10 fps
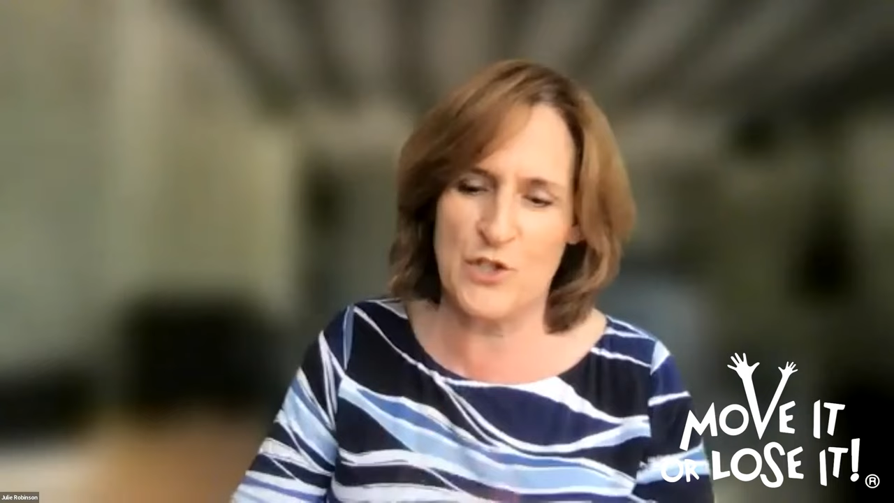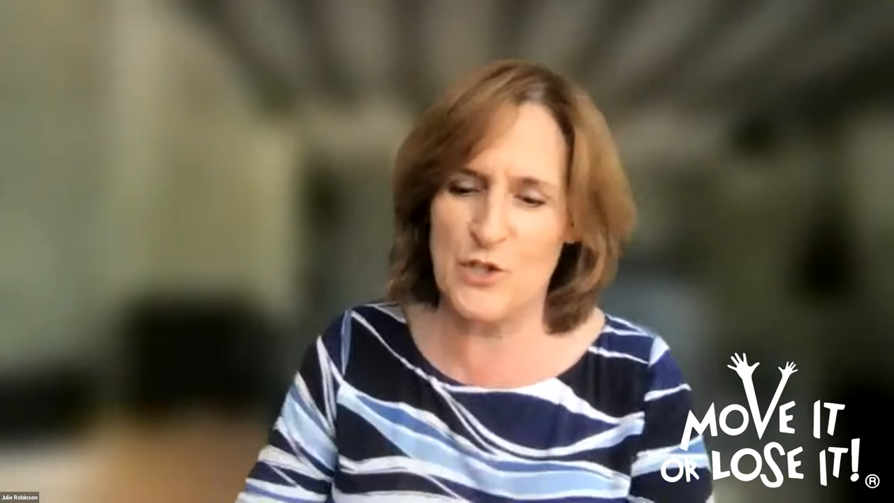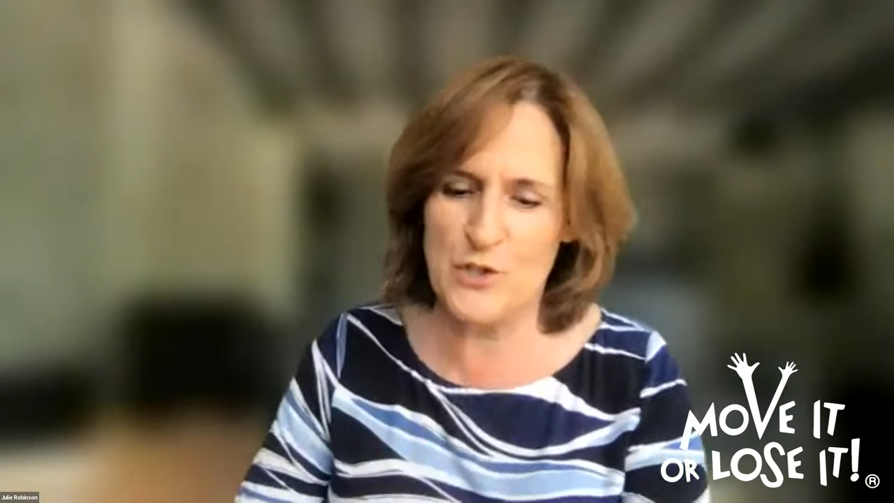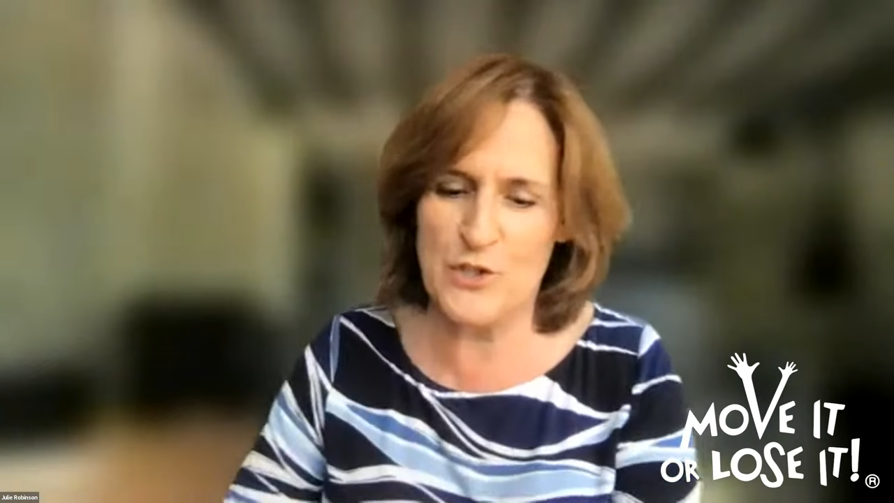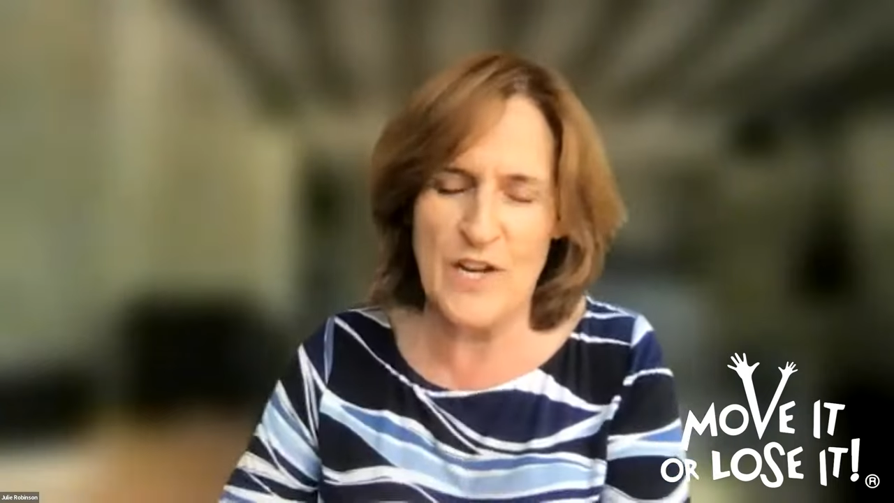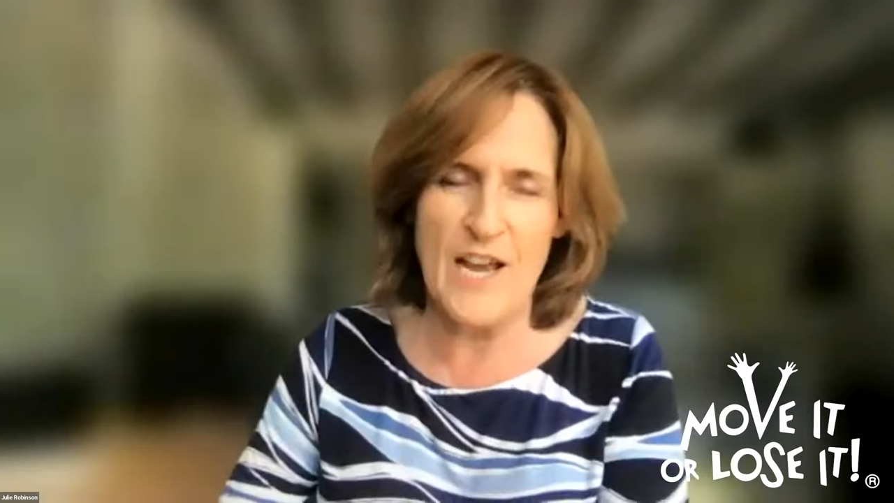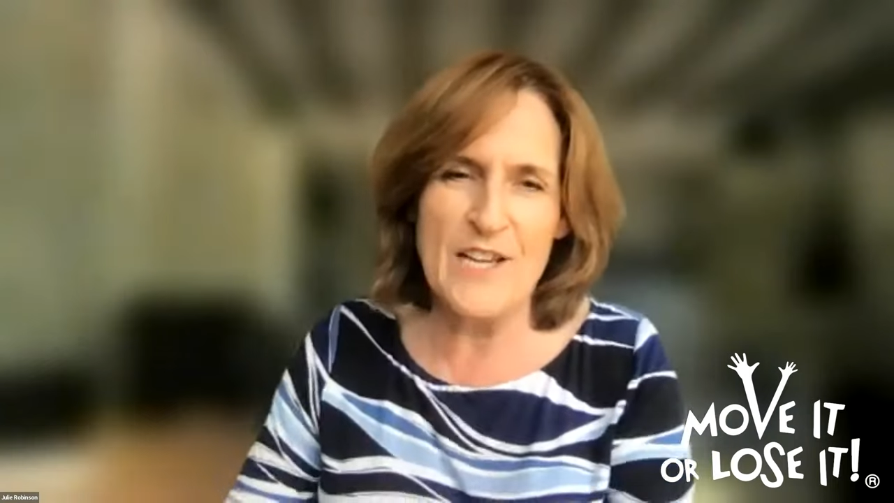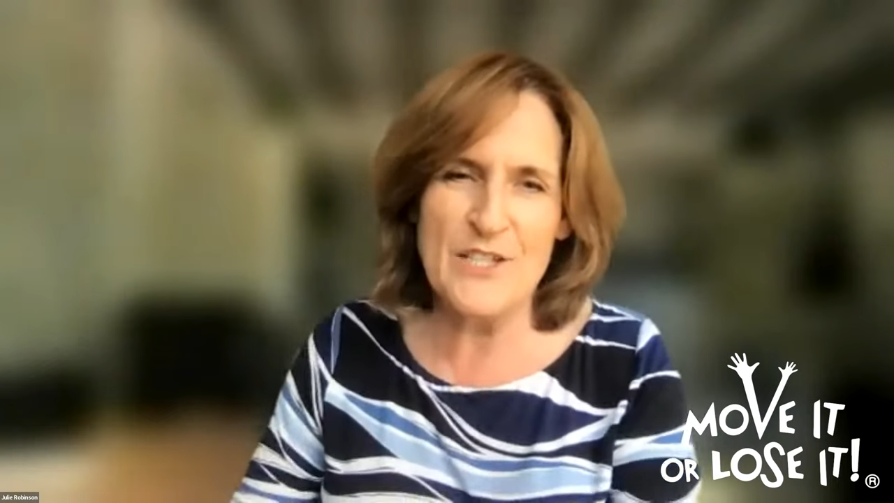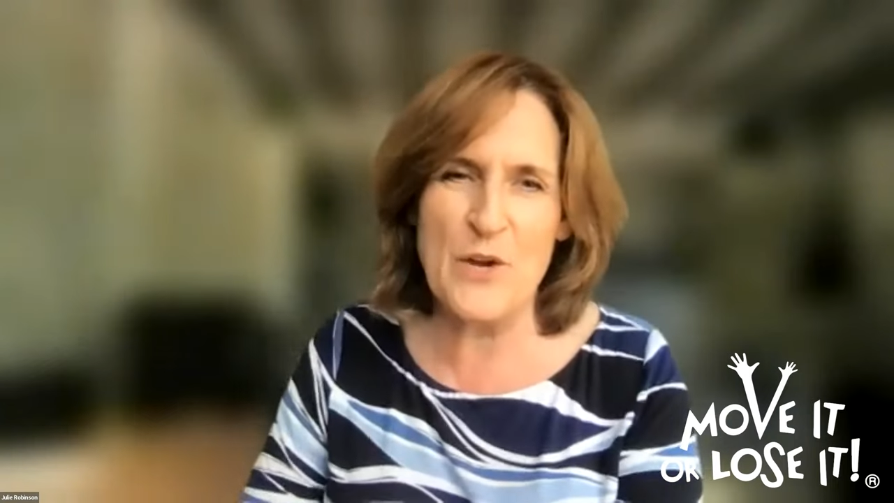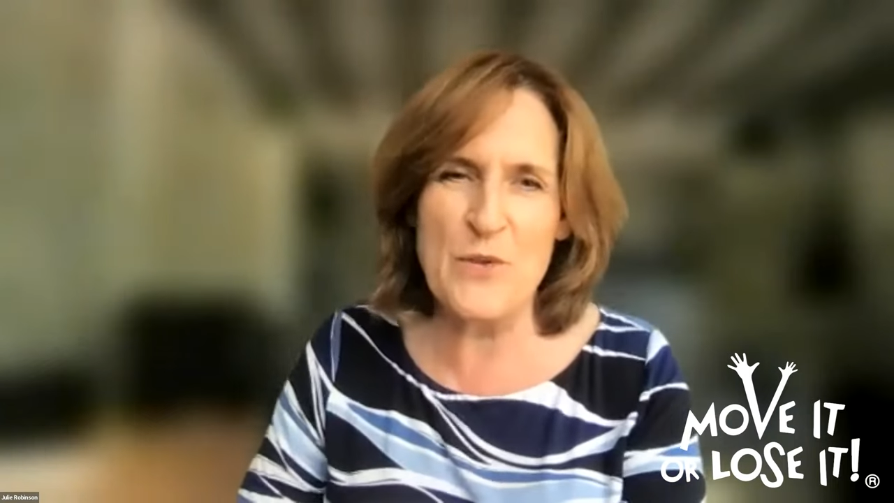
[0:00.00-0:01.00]
just
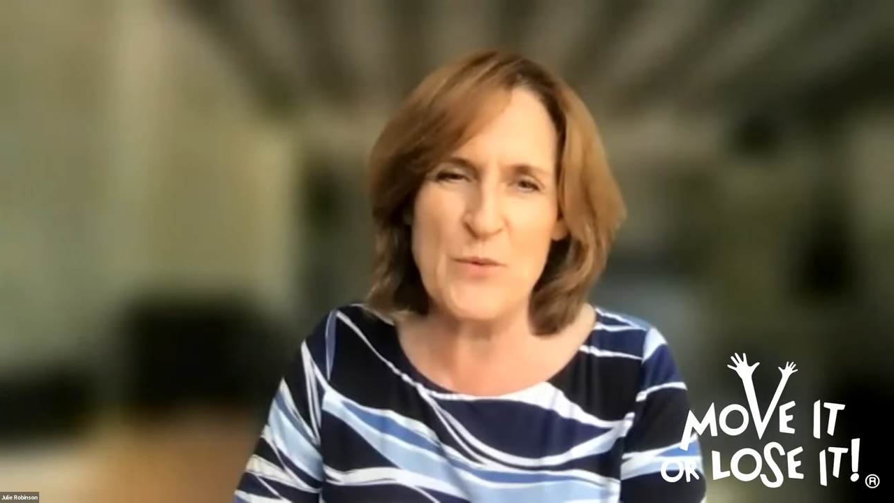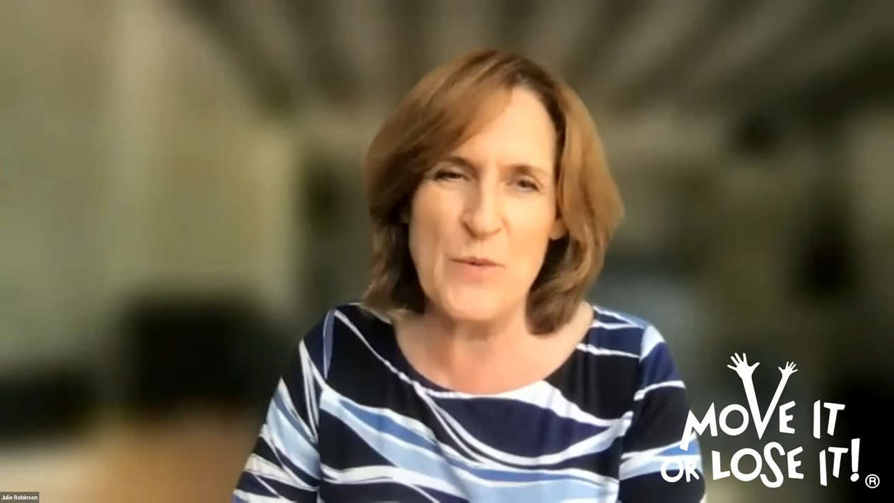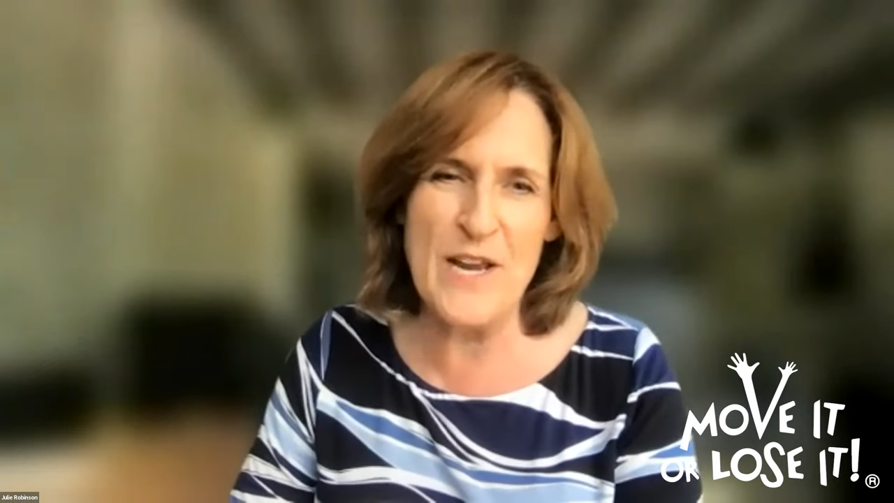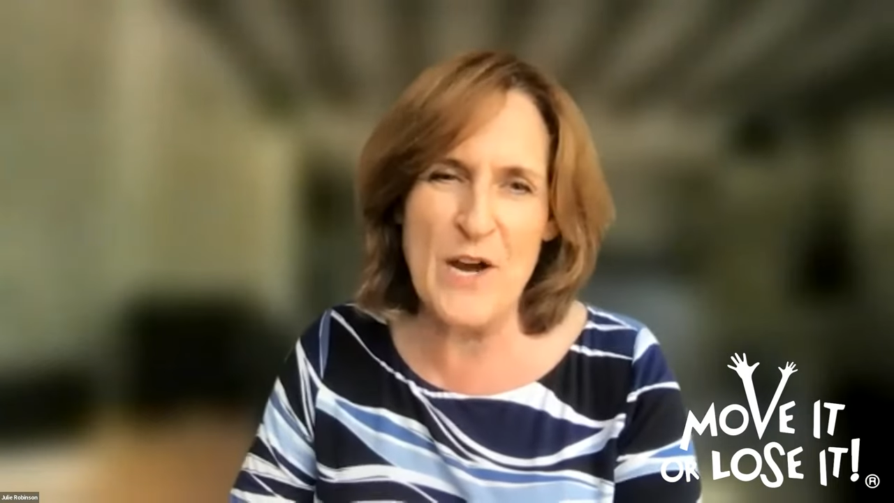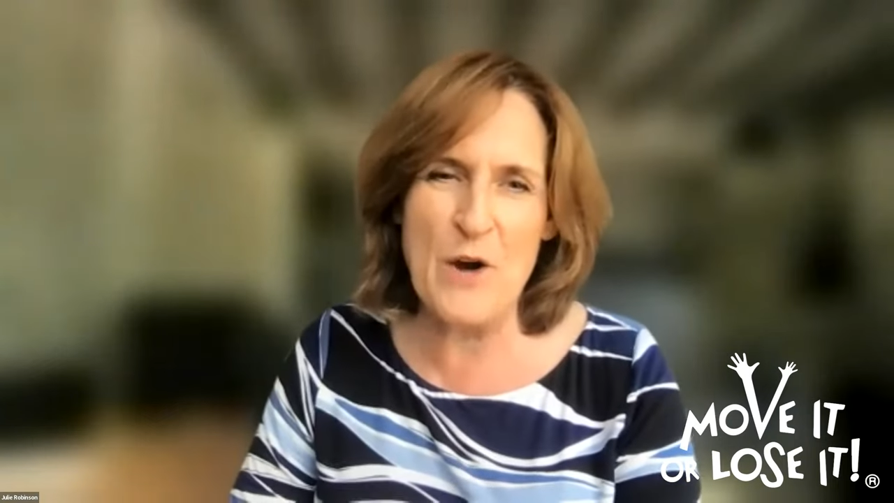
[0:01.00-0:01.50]
so that we're